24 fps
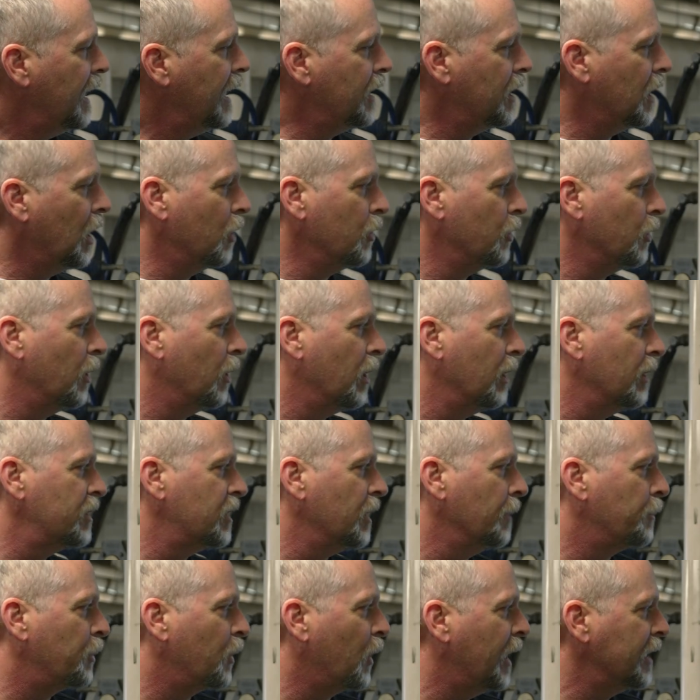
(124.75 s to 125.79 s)
and go to our
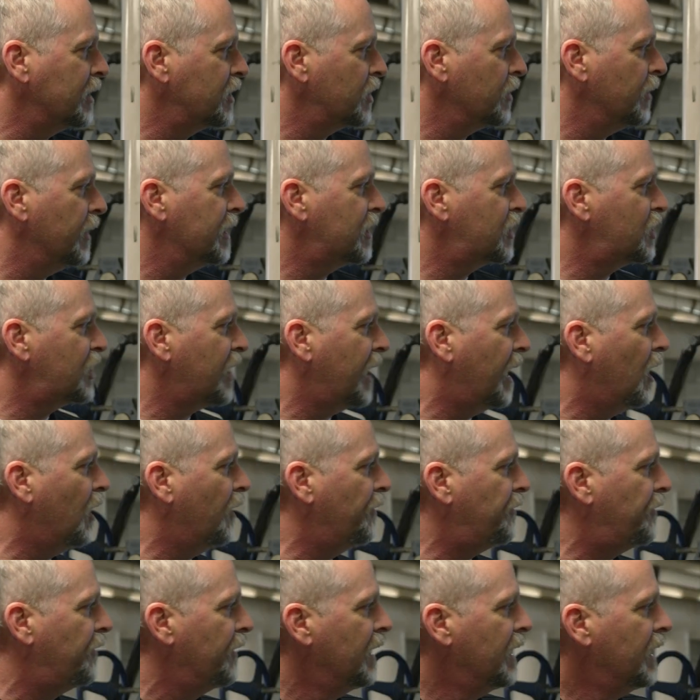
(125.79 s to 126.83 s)
compressor itself
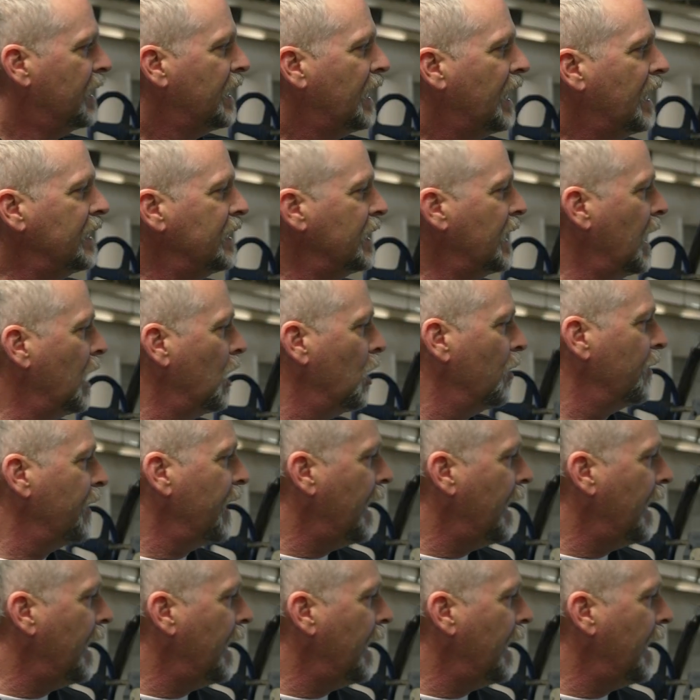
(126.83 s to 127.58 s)
and narrow